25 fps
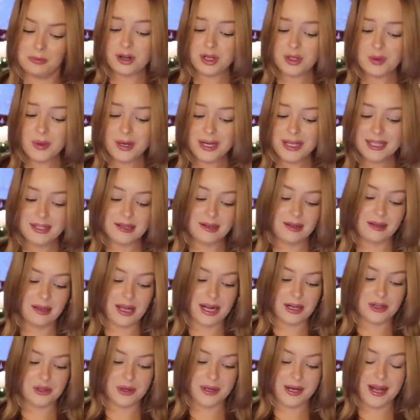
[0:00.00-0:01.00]
First one is an
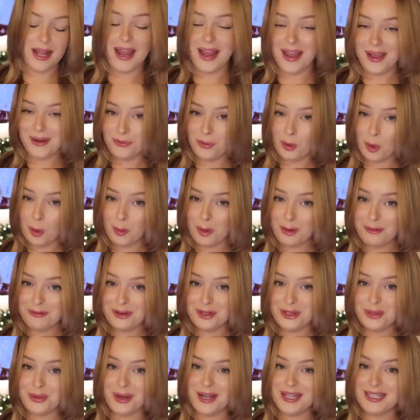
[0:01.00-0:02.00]
electric hand warmer
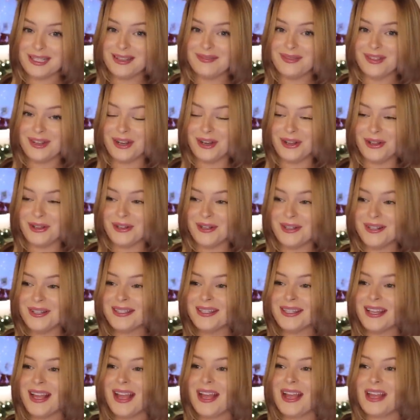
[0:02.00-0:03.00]
for
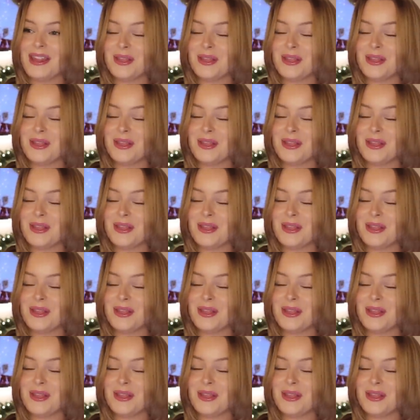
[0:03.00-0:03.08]
$27.